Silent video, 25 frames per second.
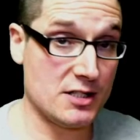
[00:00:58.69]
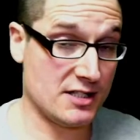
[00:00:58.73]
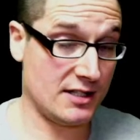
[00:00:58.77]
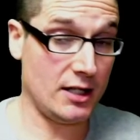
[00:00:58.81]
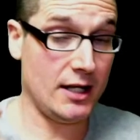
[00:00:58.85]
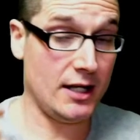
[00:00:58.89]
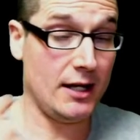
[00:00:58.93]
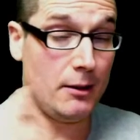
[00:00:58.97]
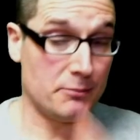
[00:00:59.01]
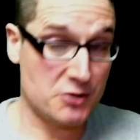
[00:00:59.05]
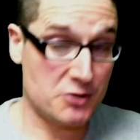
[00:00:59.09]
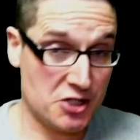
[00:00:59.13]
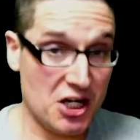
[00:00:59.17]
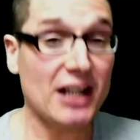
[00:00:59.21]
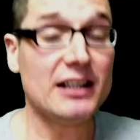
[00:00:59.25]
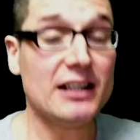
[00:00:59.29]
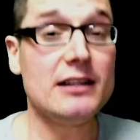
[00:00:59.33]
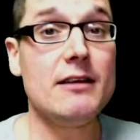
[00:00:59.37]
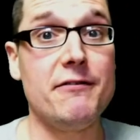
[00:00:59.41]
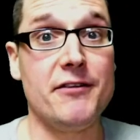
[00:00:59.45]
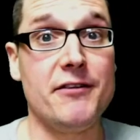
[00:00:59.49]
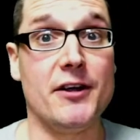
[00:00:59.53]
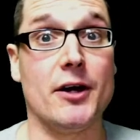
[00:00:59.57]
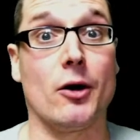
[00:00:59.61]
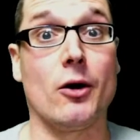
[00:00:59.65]
the
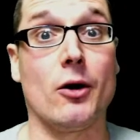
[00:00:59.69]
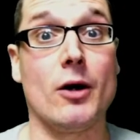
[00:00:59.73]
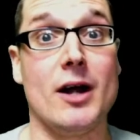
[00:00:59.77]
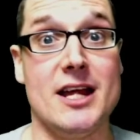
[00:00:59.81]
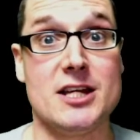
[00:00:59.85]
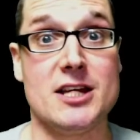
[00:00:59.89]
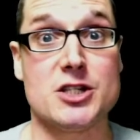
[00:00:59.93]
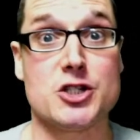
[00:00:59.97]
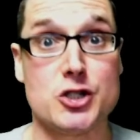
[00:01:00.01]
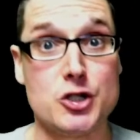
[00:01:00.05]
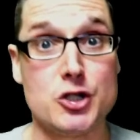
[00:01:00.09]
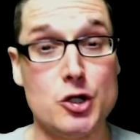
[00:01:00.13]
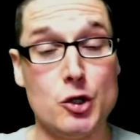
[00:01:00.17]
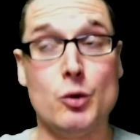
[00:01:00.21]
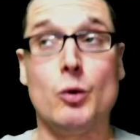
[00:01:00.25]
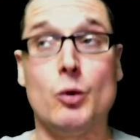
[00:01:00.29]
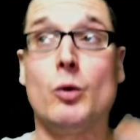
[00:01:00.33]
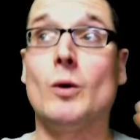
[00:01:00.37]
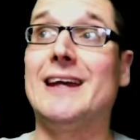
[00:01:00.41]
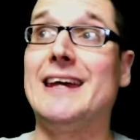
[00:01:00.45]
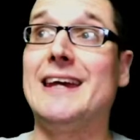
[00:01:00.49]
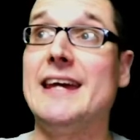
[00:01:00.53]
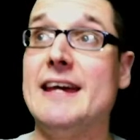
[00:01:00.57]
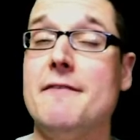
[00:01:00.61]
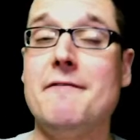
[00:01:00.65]
objective here is to
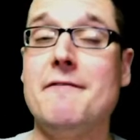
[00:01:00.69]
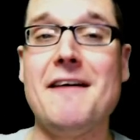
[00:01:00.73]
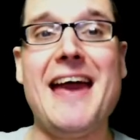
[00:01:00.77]
give